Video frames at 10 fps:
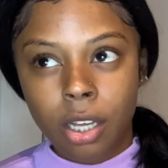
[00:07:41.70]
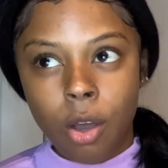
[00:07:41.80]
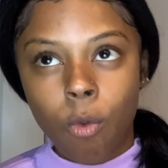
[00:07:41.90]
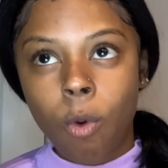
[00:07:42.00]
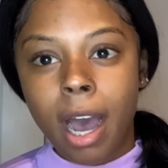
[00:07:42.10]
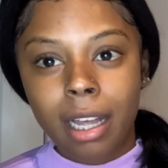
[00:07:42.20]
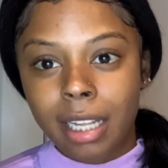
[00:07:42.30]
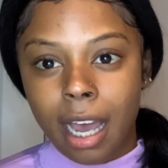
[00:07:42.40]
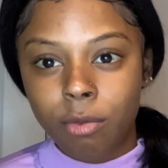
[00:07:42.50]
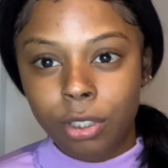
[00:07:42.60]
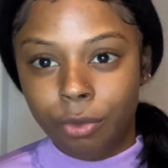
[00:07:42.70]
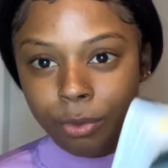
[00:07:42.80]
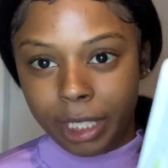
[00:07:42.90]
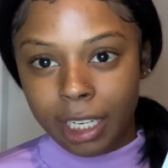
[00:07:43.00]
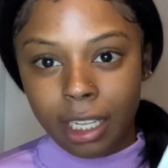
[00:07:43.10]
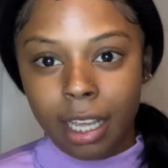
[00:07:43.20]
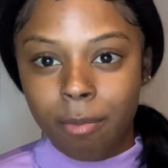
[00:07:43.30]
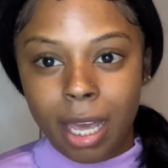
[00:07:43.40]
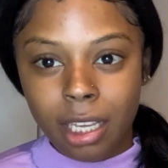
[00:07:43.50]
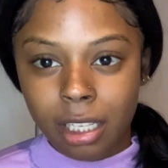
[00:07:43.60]
while I was reading and
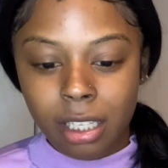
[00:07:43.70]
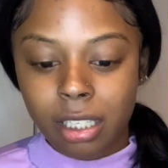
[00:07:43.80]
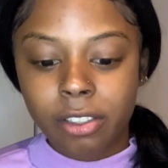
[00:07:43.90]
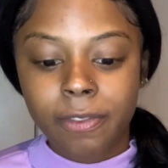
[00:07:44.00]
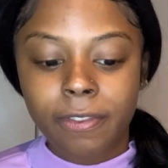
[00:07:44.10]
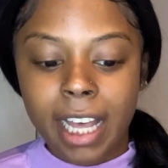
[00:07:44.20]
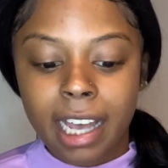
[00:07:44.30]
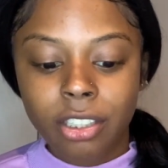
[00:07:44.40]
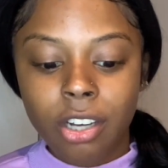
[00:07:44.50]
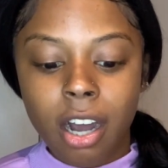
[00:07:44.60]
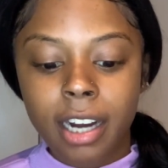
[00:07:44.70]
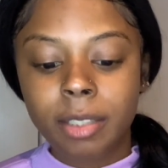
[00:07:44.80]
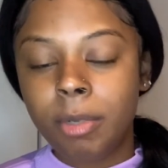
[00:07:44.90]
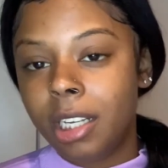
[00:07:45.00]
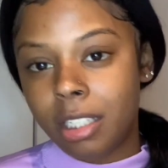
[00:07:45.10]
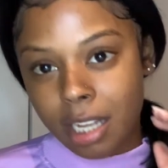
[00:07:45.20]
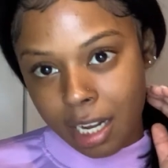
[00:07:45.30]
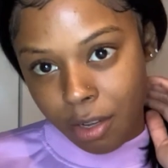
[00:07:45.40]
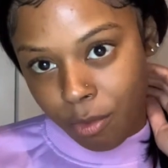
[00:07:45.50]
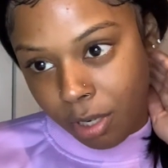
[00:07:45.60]
making these flashcards because I
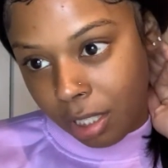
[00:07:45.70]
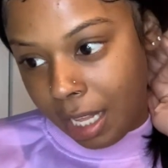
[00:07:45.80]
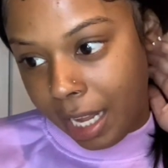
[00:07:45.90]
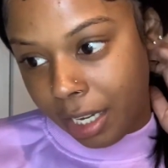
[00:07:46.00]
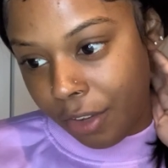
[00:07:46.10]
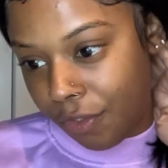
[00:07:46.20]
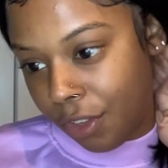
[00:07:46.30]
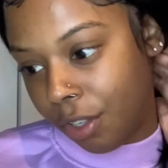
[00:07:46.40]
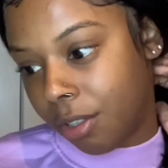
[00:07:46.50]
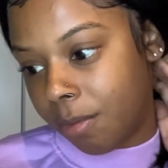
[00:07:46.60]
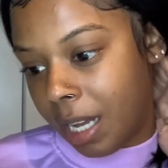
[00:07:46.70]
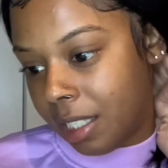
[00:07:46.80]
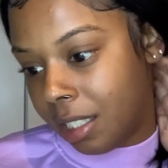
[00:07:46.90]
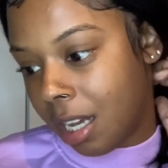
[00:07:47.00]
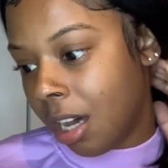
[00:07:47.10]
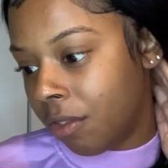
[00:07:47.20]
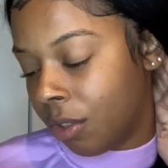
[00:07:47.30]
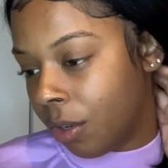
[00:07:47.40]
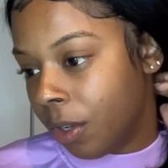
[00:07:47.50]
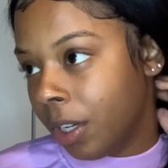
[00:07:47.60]
didn't want to like confuse myself,
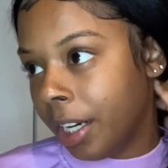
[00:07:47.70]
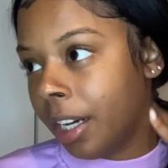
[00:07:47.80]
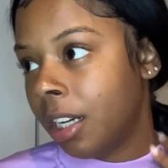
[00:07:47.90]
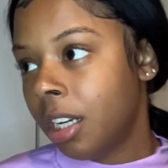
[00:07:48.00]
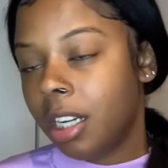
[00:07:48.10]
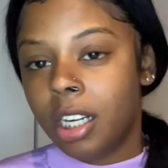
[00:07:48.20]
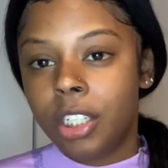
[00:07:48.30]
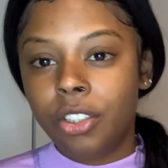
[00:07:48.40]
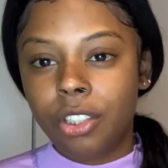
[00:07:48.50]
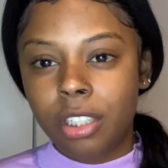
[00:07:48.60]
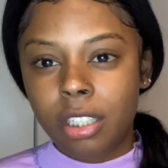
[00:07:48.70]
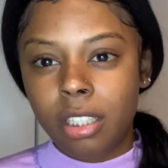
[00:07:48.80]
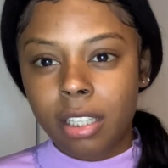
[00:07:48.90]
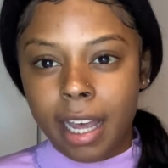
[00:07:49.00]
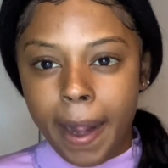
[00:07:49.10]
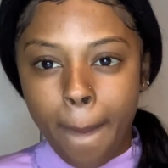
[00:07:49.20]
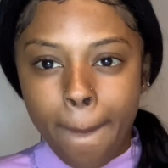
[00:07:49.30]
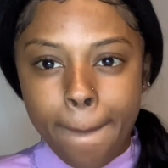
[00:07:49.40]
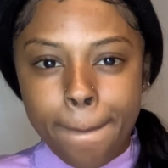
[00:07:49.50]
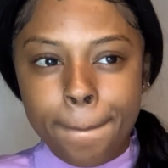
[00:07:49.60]
or just like,
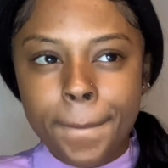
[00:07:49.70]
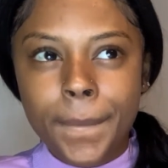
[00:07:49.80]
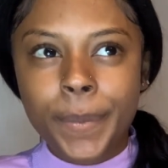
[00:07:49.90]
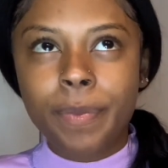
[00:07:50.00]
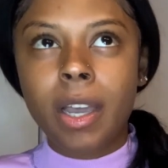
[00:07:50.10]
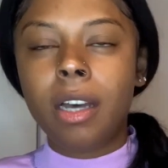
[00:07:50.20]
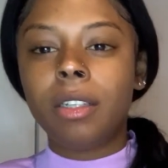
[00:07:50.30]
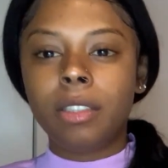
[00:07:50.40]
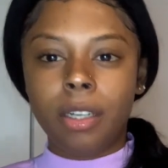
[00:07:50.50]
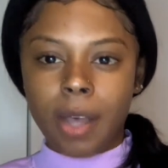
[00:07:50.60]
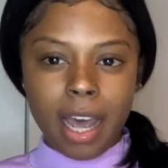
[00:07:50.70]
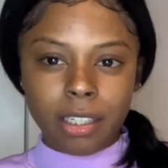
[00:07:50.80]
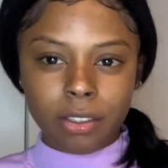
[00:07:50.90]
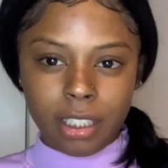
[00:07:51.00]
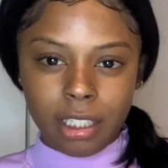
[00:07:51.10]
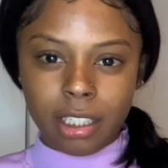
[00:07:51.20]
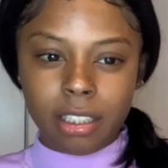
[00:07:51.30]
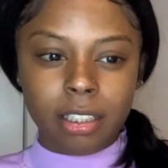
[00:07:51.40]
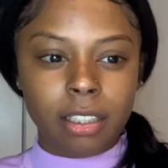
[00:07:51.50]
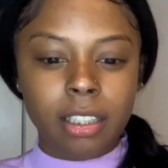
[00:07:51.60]
I don't know, I don't think it's
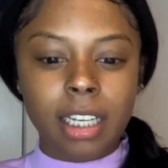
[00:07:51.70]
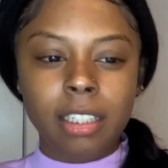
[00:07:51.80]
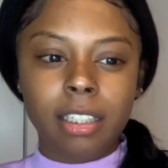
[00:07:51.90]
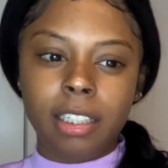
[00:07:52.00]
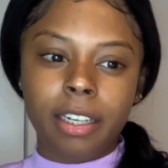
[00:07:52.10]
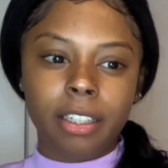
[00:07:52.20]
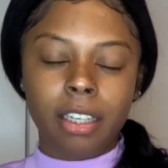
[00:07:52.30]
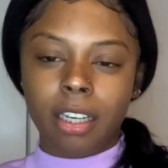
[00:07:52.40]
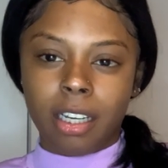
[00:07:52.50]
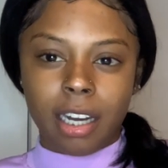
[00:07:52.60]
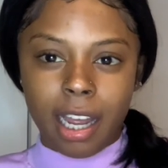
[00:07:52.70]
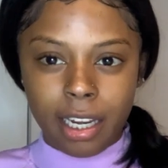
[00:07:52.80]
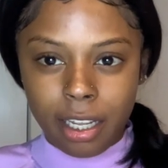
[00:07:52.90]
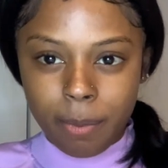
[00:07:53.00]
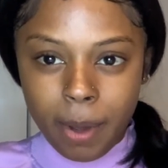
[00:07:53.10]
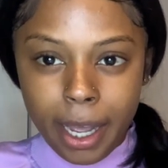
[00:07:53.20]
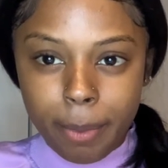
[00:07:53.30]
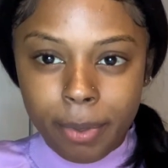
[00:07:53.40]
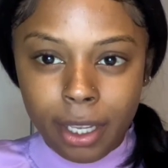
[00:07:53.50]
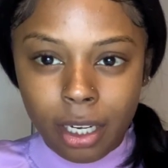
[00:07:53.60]
necessarily a good idea in my
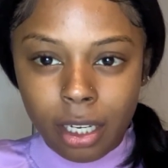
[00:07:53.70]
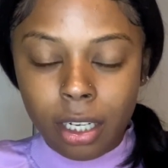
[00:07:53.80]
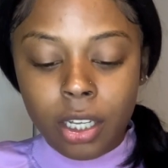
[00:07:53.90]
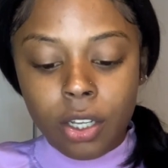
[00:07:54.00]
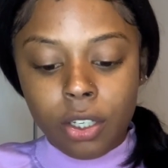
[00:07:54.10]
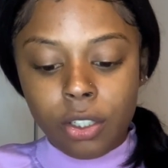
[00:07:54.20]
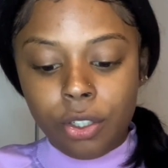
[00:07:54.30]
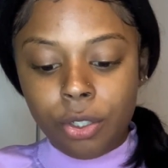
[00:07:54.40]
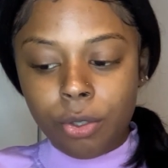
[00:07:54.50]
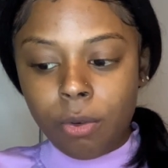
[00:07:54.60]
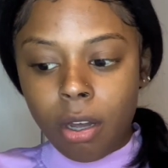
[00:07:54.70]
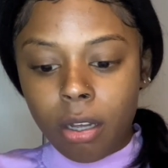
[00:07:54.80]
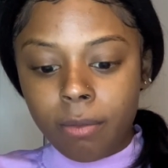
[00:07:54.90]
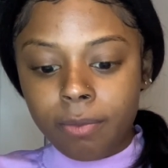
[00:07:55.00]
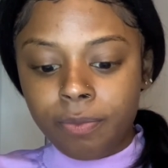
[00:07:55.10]
opinion to